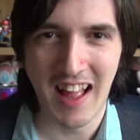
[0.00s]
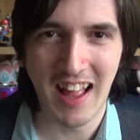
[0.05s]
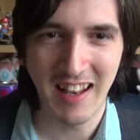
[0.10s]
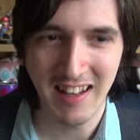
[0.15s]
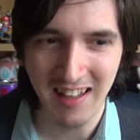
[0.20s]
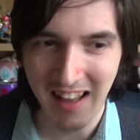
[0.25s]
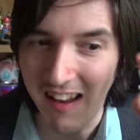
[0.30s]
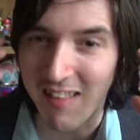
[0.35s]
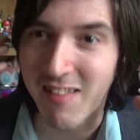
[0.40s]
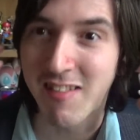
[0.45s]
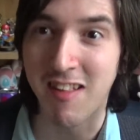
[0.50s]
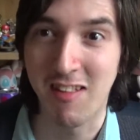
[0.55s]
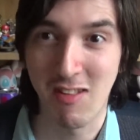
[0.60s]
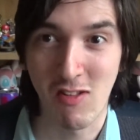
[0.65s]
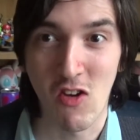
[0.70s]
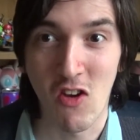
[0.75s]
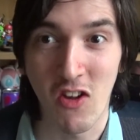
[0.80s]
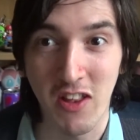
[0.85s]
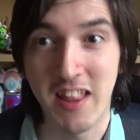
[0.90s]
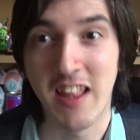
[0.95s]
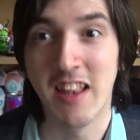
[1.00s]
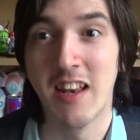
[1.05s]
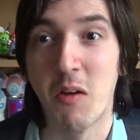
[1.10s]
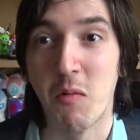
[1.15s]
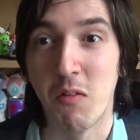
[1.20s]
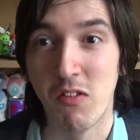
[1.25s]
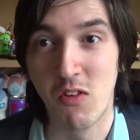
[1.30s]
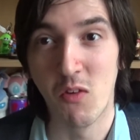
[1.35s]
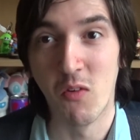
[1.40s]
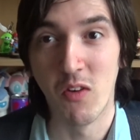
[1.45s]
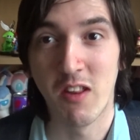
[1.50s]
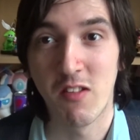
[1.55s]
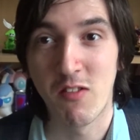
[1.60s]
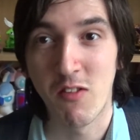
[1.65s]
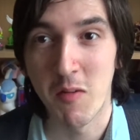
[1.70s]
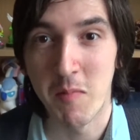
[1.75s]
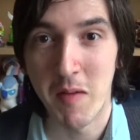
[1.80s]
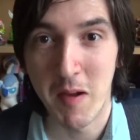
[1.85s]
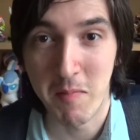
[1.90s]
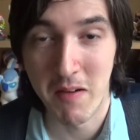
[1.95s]
That's the sort of thing that was going
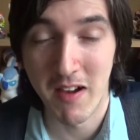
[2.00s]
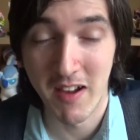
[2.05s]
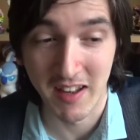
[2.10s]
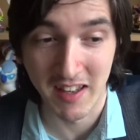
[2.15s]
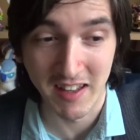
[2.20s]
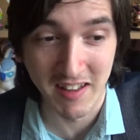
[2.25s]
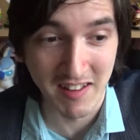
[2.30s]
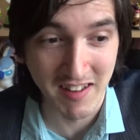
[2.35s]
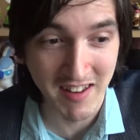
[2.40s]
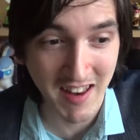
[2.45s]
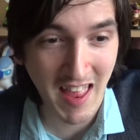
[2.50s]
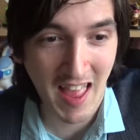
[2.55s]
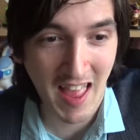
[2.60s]
through my mind.